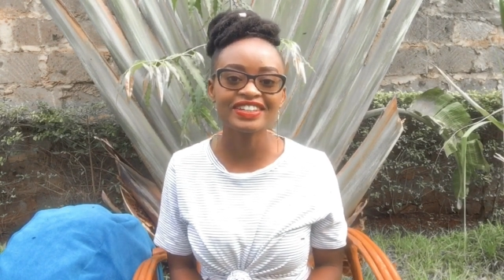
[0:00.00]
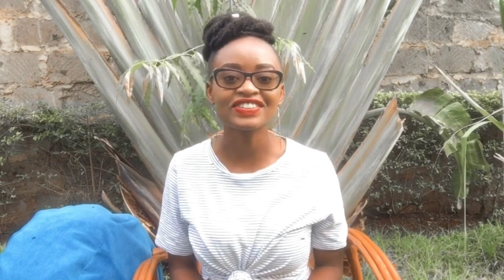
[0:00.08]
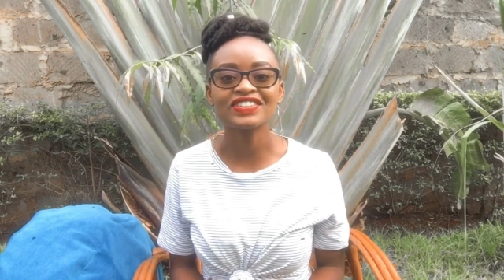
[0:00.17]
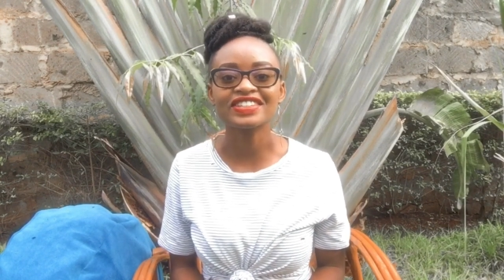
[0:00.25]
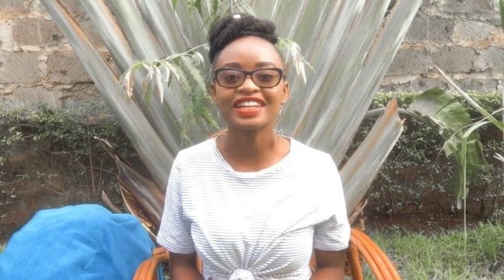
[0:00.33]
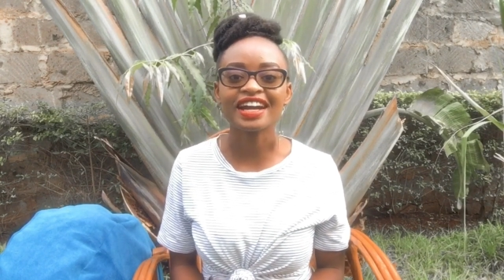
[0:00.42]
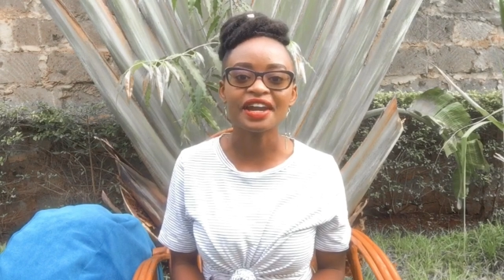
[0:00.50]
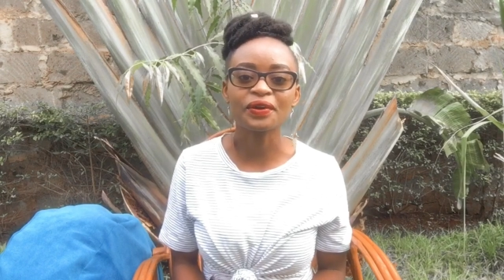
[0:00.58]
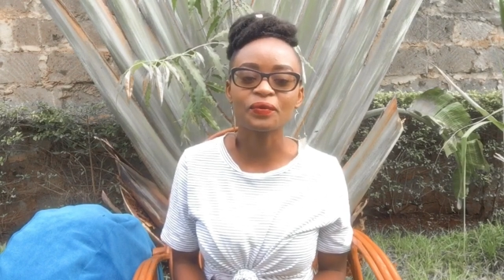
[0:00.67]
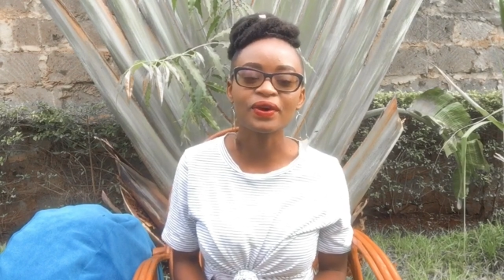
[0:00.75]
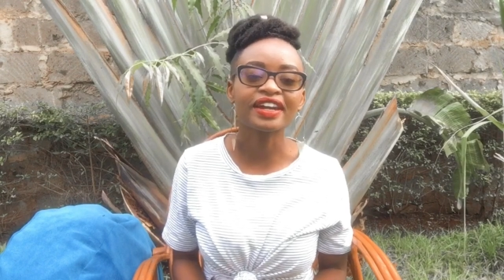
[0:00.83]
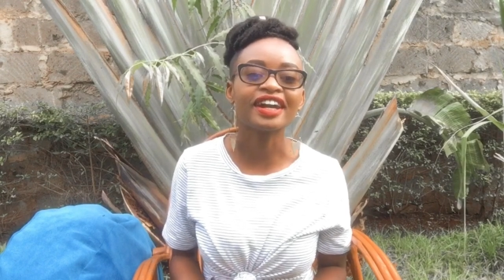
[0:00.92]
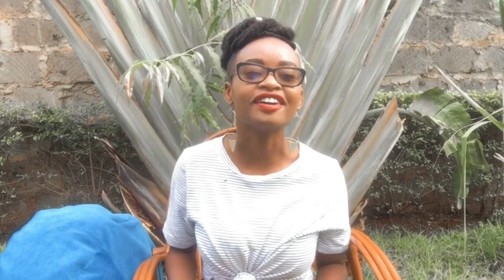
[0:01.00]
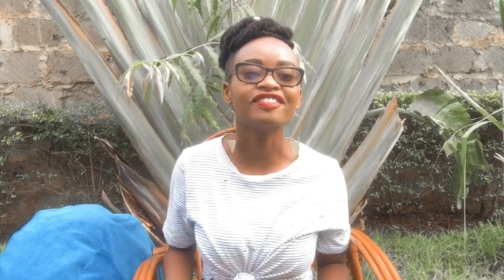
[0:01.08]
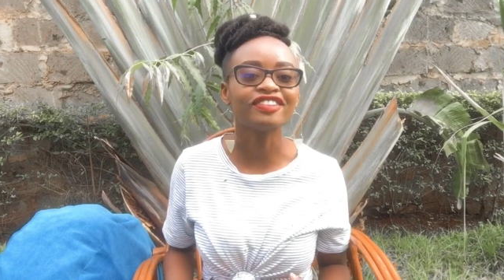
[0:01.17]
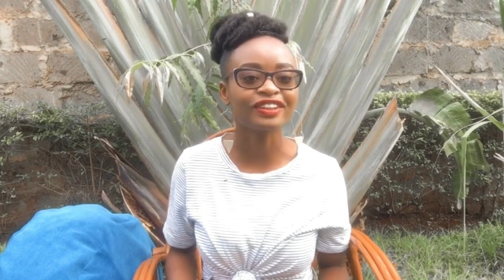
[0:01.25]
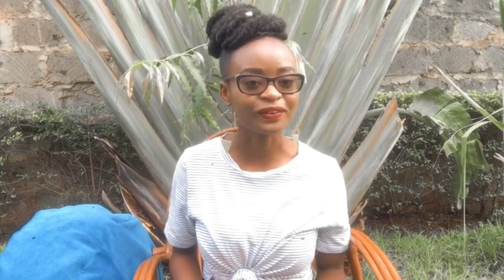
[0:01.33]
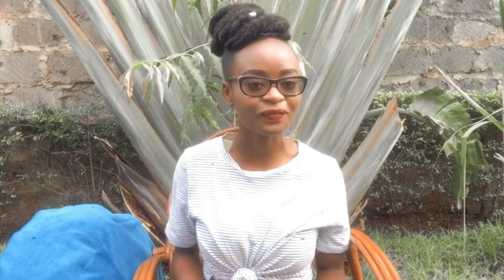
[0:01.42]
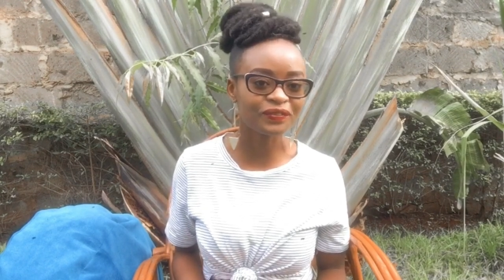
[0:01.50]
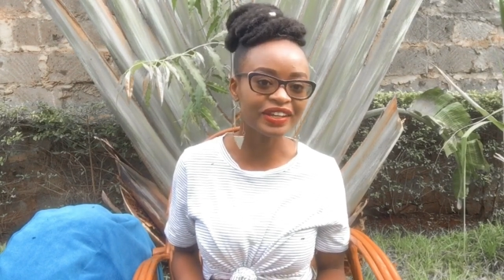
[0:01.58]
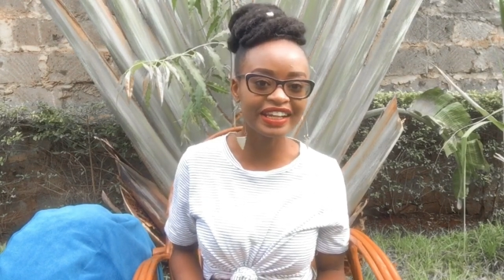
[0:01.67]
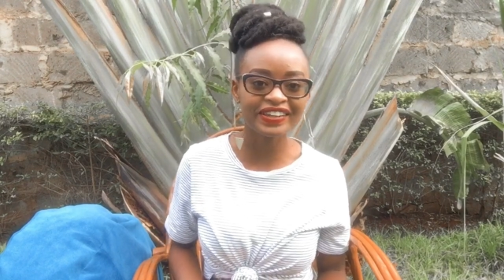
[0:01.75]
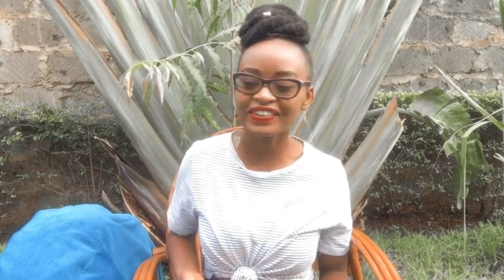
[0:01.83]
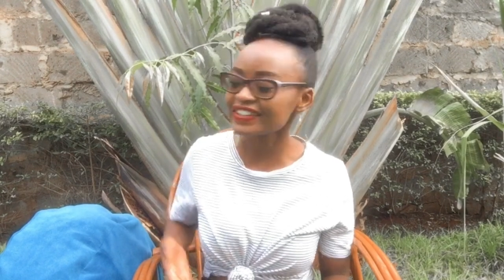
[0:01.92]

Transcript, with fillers: DIY a floor pillow